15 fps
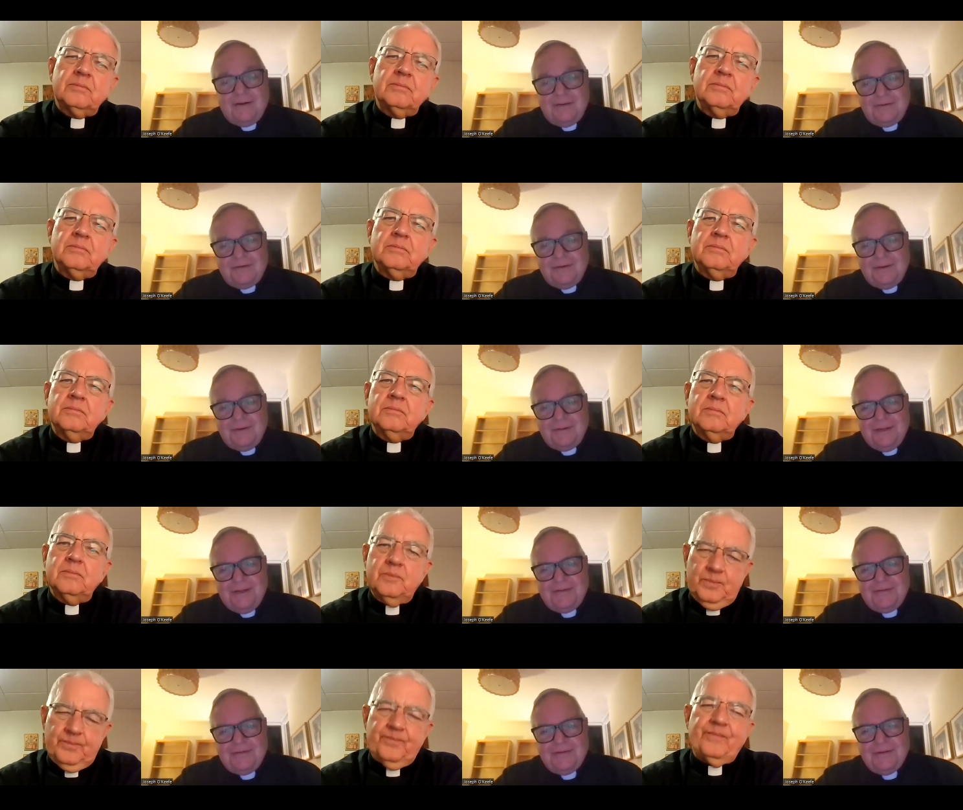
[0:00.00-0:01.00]
Speaker 1: also,
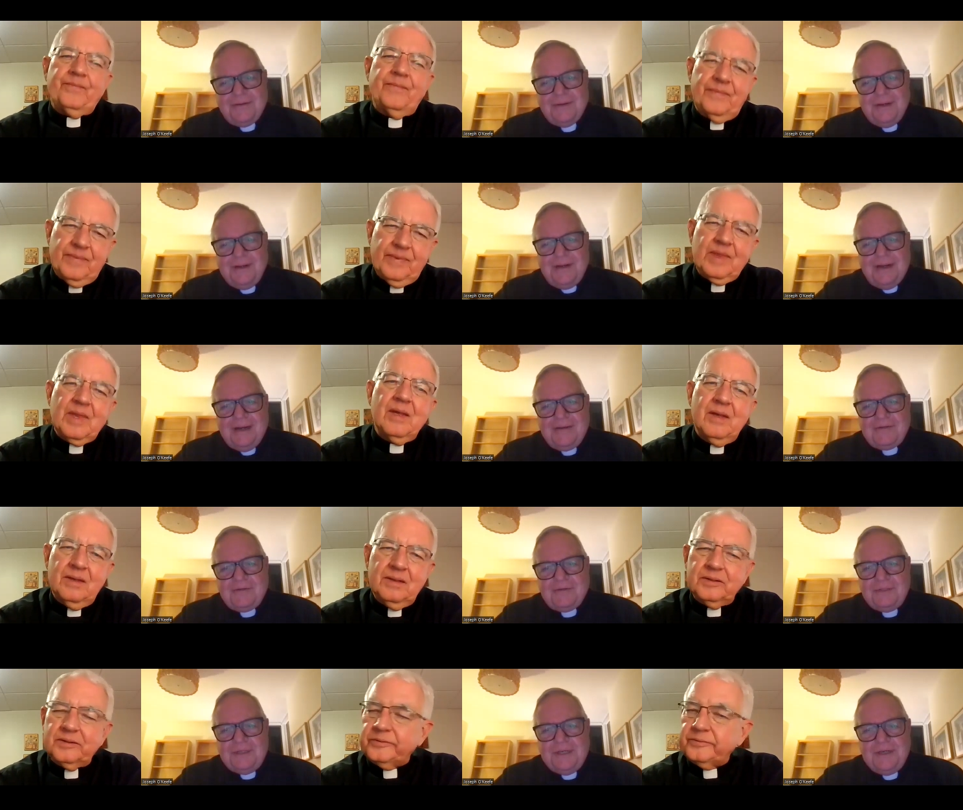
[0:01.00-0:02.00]
and so high
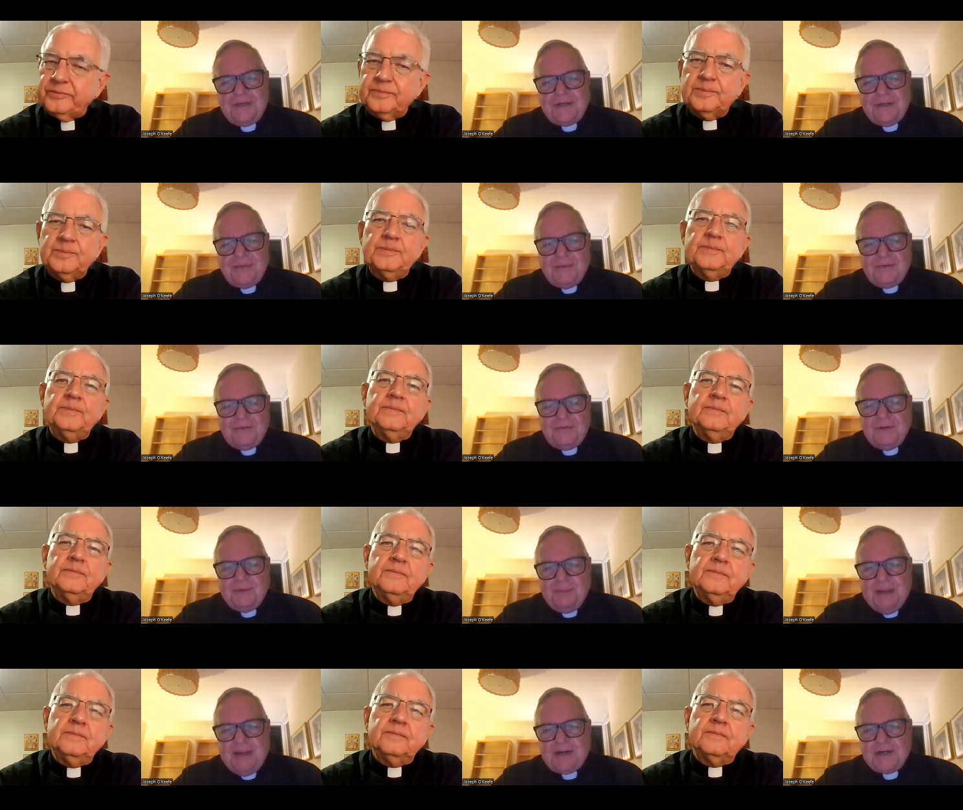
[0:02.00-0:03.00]
school teaching was a real
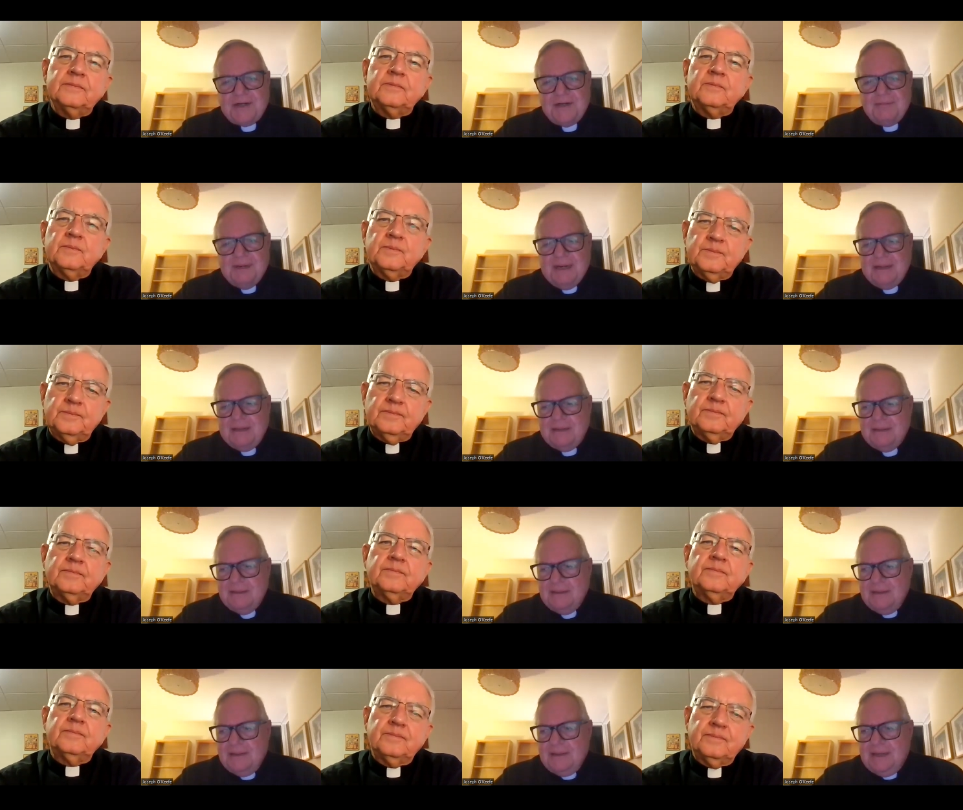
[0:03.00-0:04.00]
passion of mine, and
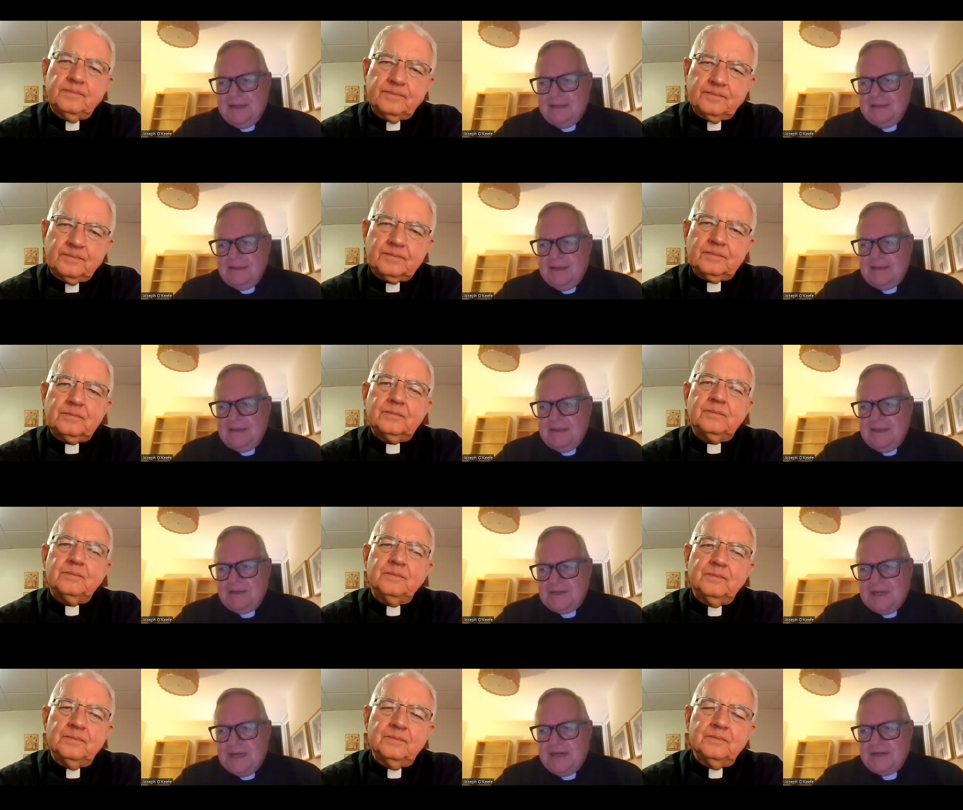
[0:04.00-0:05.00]
and, and
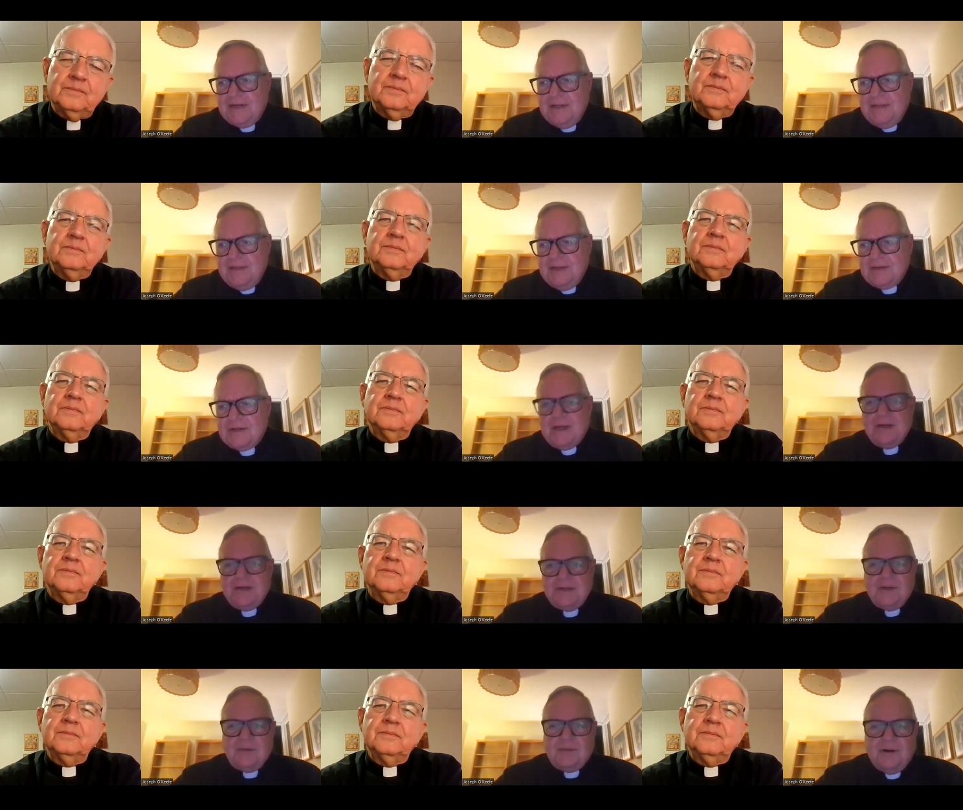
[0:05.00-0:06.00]
education and the
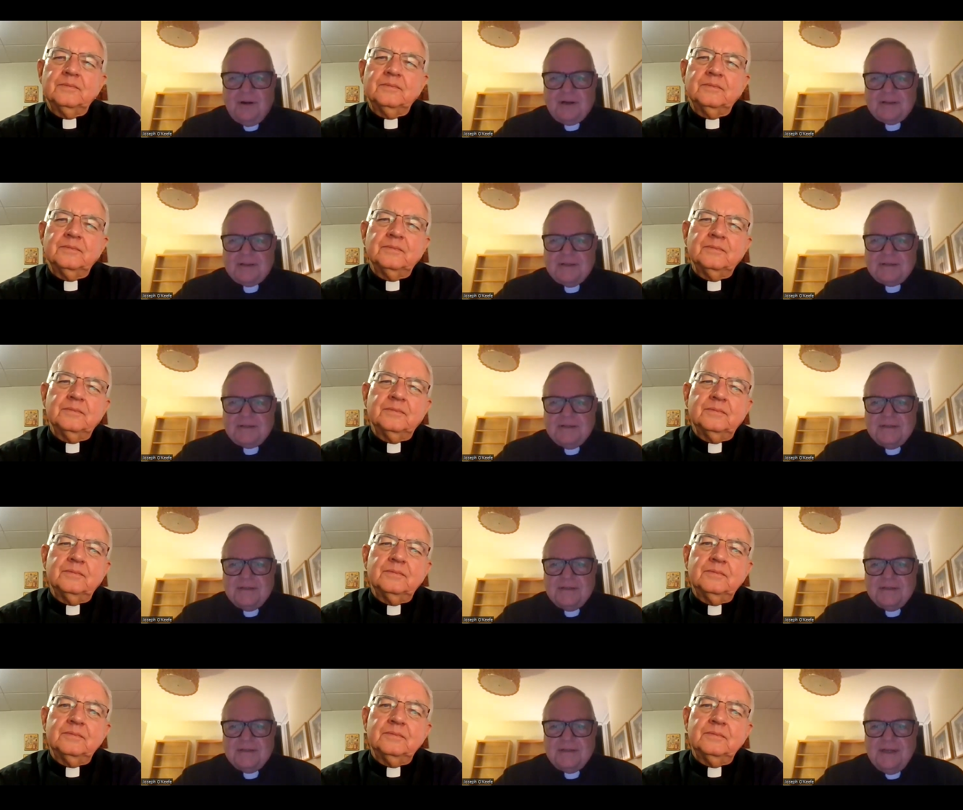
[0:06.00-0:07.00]
educational process, and
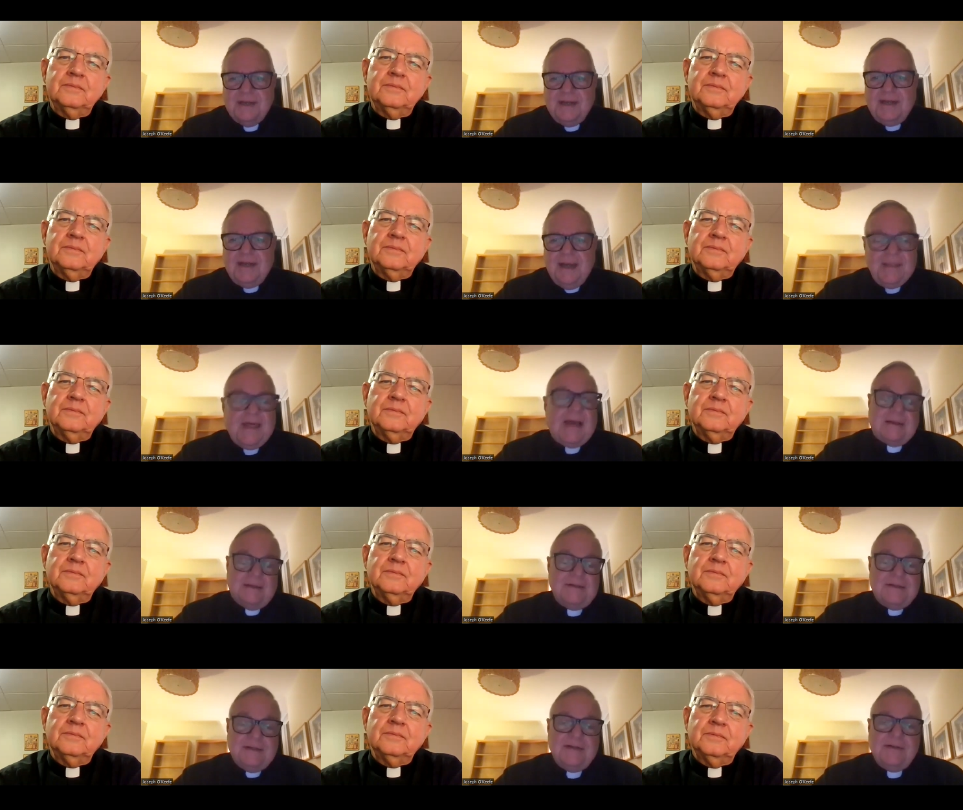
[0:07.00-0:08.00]
and that
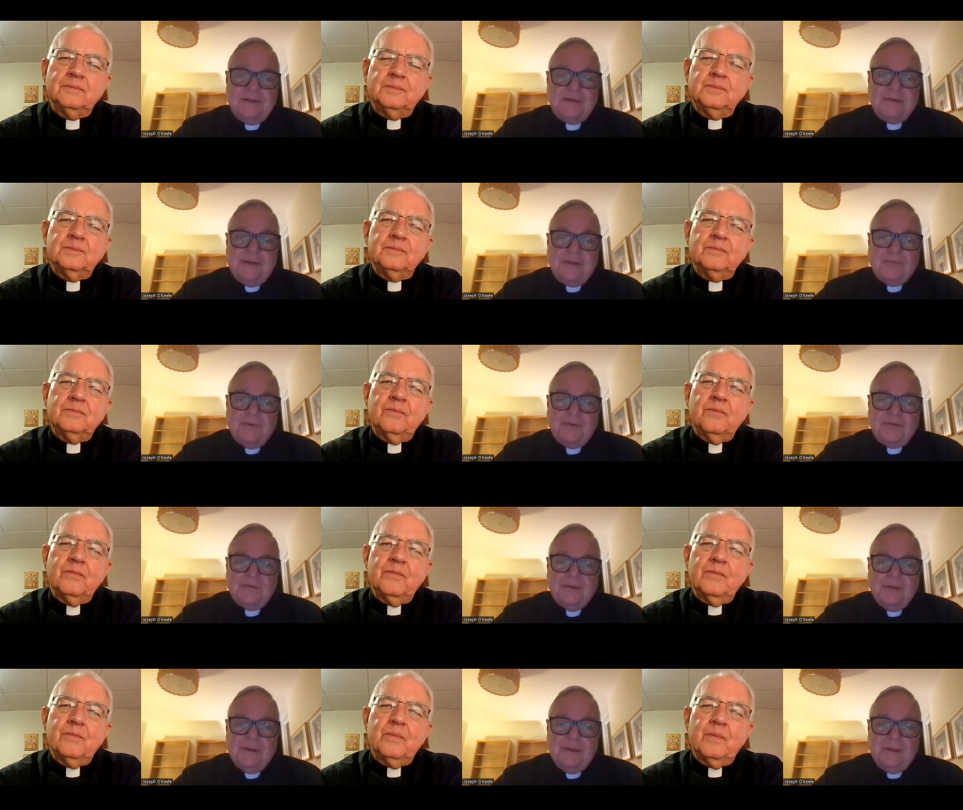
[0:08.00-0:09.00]
continued and was,
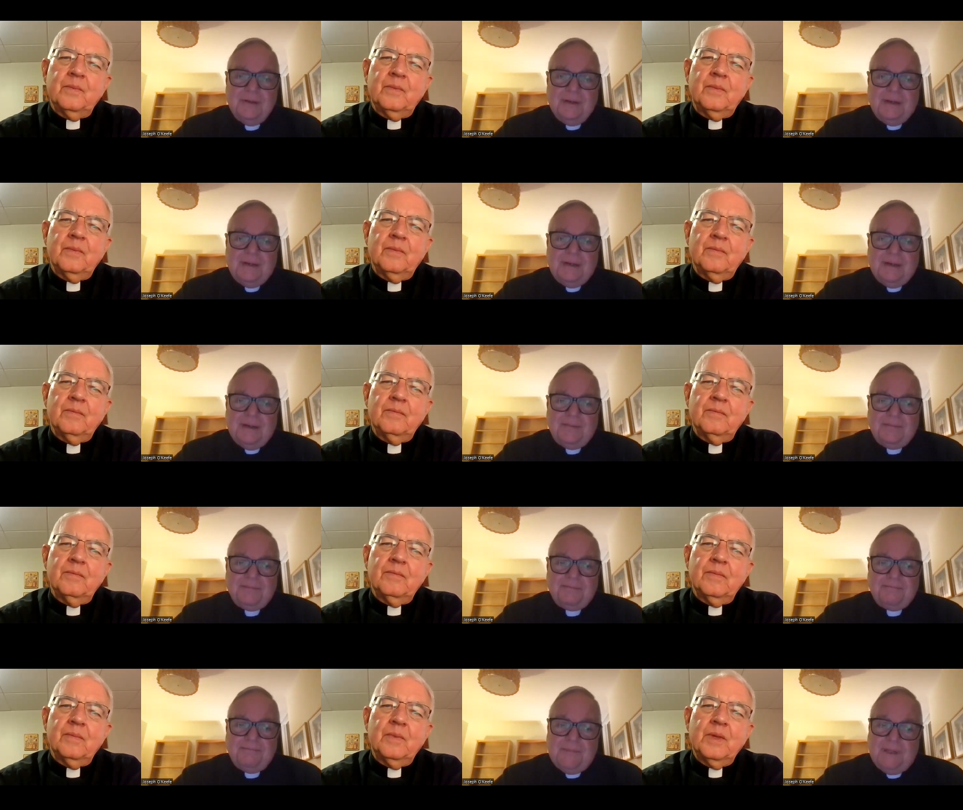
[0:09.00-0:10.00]
um,
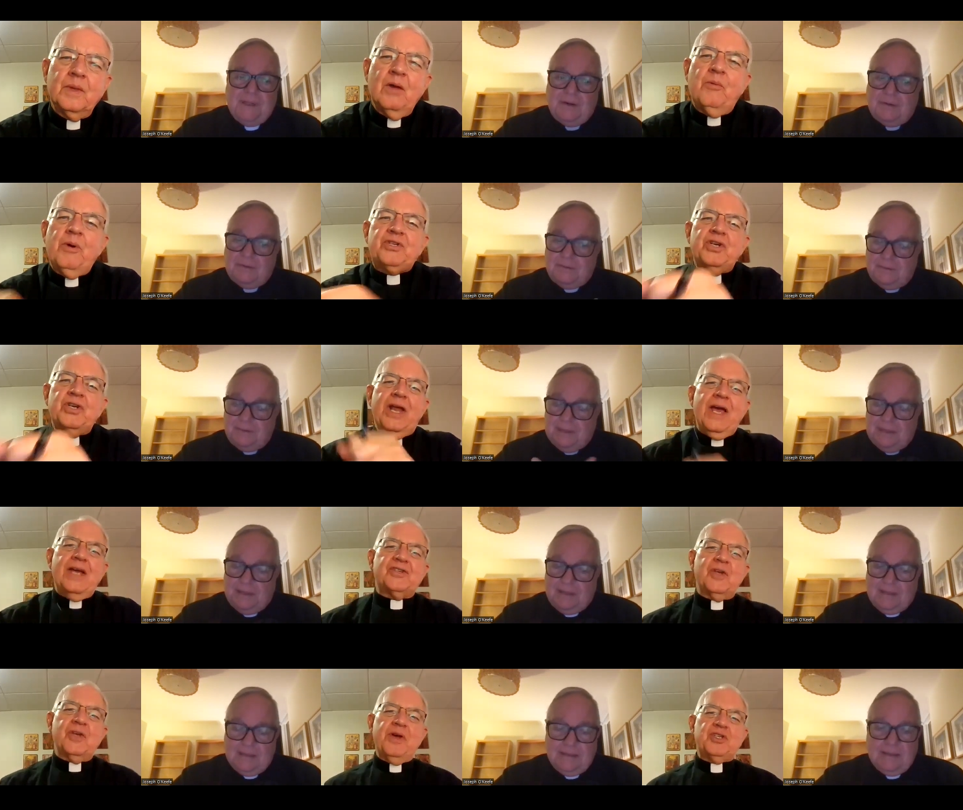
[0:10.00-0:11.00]
you know. What'd you
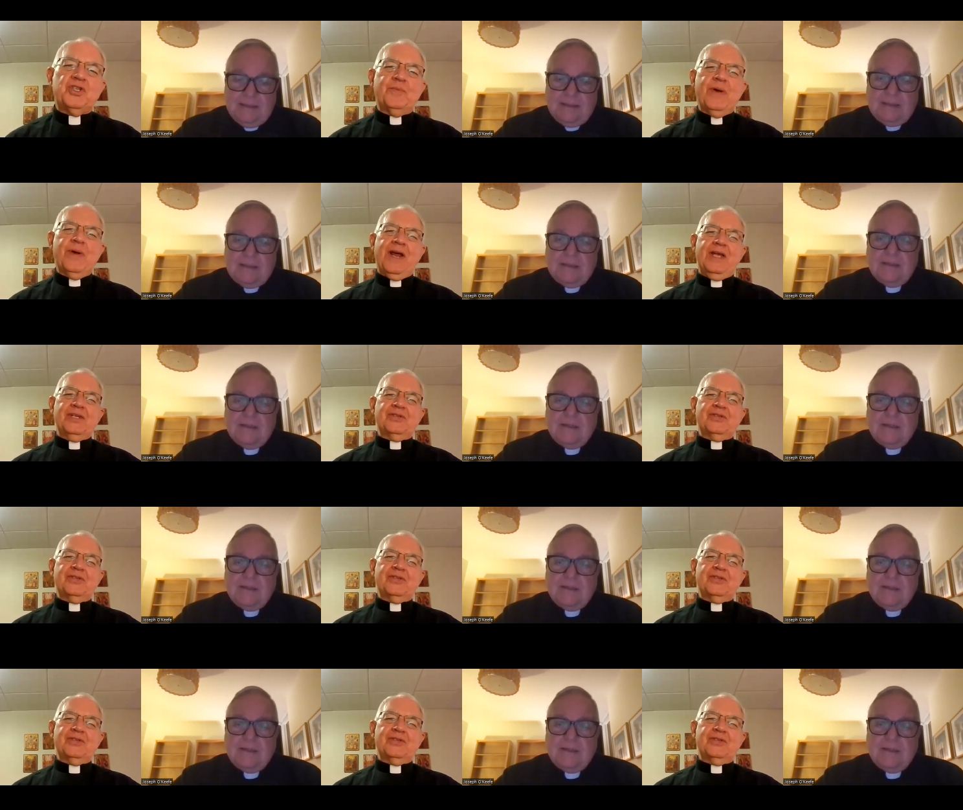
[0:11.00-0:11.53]
like so much about